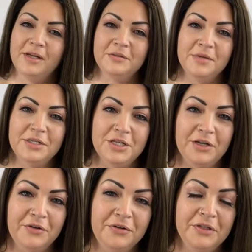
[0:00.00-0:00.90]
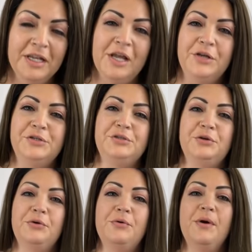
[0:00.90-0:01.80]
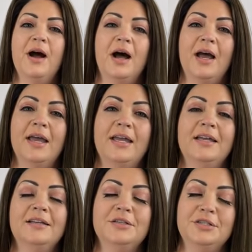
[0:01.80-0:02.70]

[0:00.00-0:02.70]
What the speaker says: back to my channel. So I